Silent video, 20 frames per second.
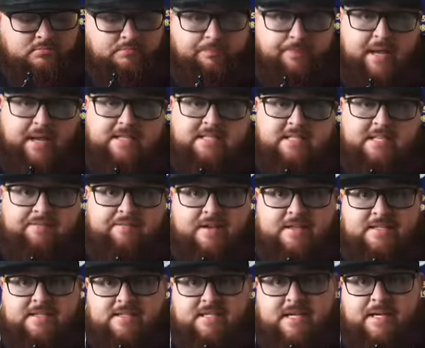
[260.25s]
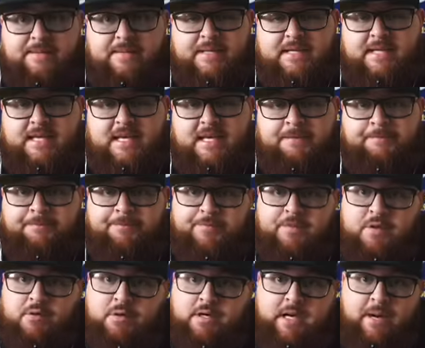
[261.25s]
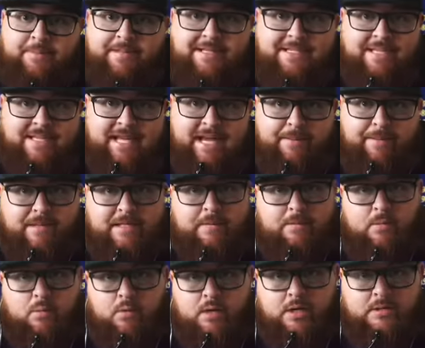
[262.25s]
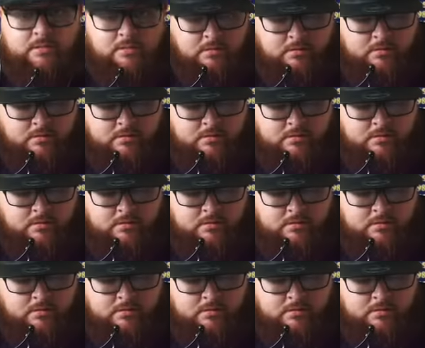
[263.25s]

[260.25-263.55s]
best defensive team in the league. They were coming into the game at number one.